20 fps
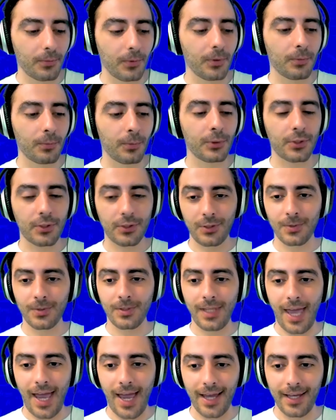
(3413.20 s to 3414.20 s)
we'll we'll just use
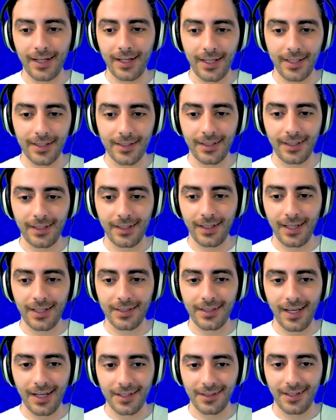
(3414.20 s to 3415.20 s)
that as the as
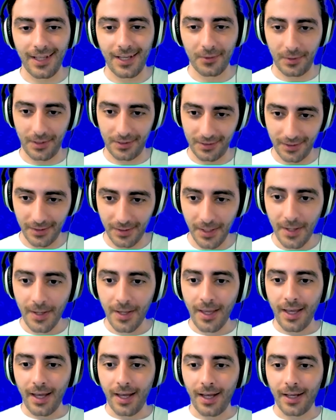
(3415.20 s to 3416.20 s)
the answer to that question.
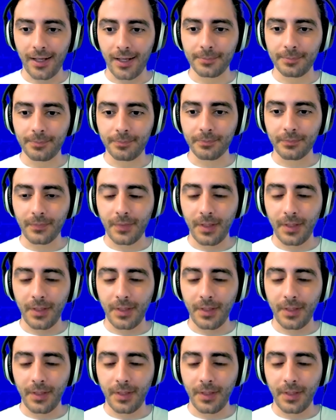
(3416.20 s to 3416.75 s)
Um,